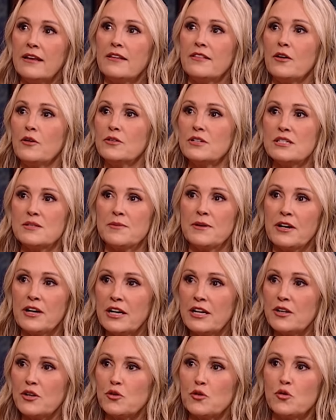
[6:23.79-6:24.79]
the Holy
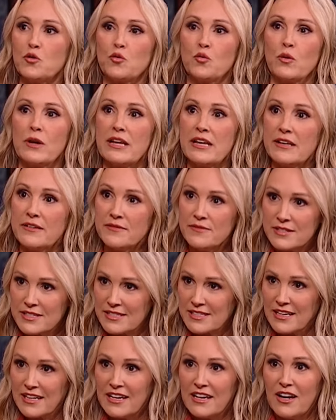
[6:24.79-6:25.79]
Spirit, who
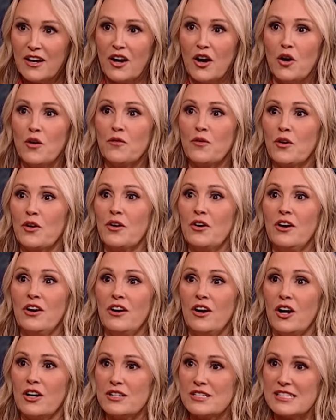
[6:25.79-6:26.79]
grieves over
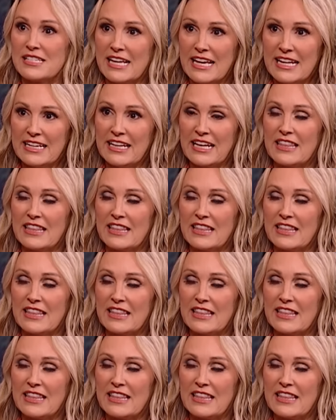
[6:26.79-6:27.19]
our sin.